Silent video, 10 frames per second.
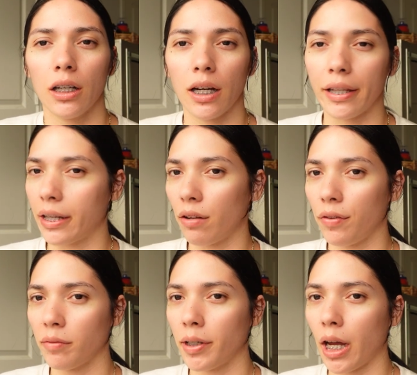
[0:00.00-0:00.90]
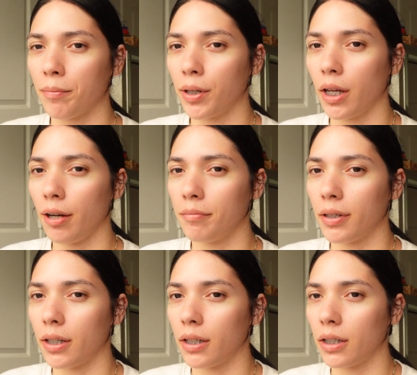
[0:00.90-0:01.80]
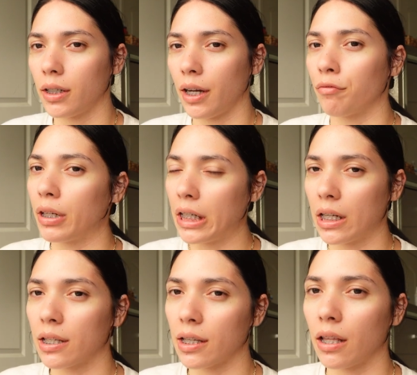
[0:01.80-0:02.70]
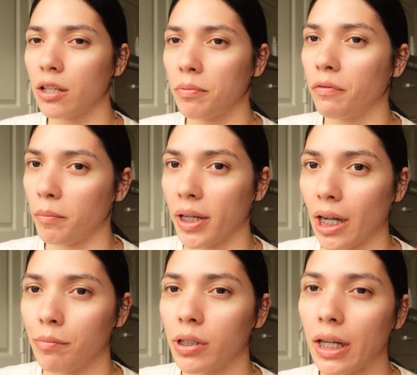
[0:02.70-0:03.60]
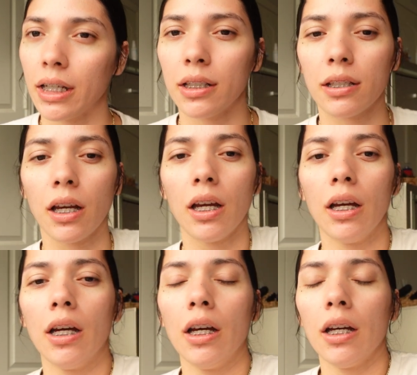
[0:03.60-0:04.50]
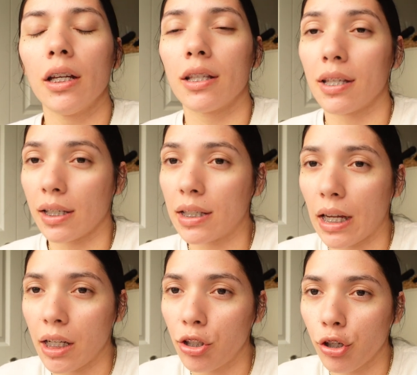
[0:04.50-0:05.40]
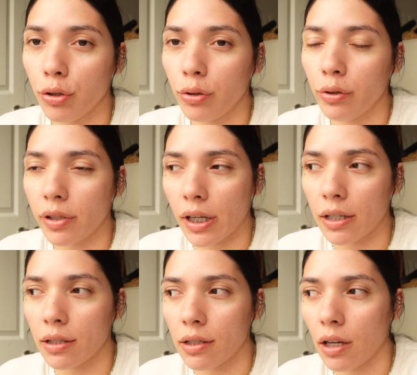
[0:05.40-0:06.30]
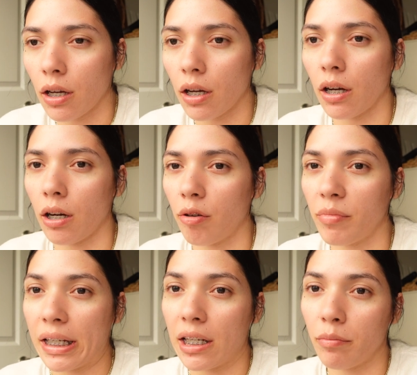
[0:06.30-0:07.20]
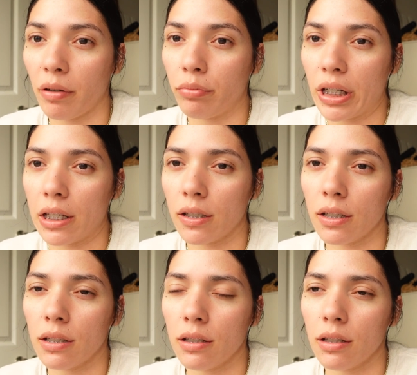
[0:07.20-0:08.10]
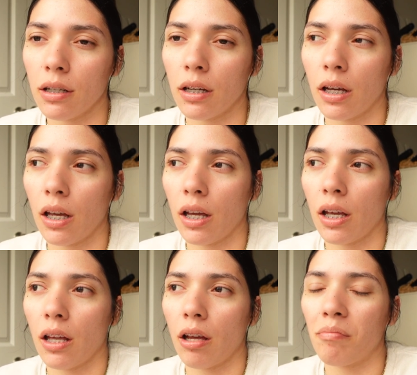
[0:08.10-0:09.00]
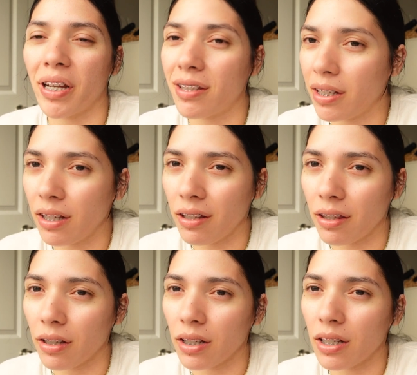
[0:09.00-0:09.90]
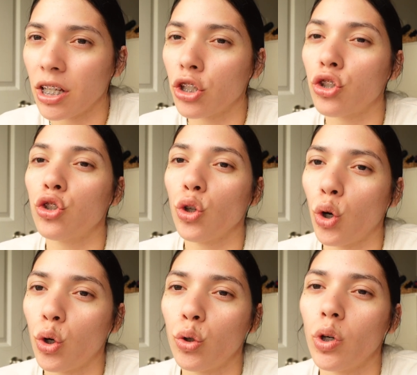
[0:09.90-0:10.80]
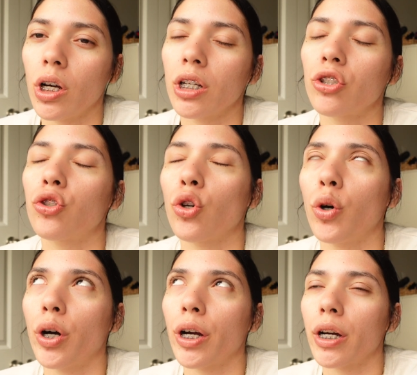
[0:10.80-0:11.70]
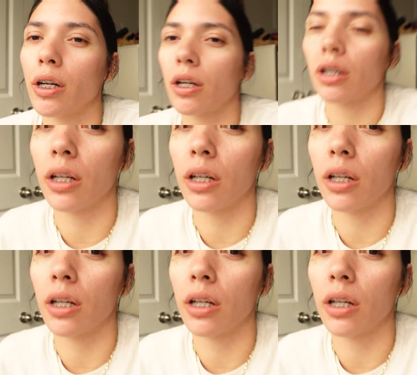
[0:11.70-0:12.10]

I didn't fix my camera yet, but I really need to say this before my camera dies. This is day two since they did my braces. My teeth is so sore.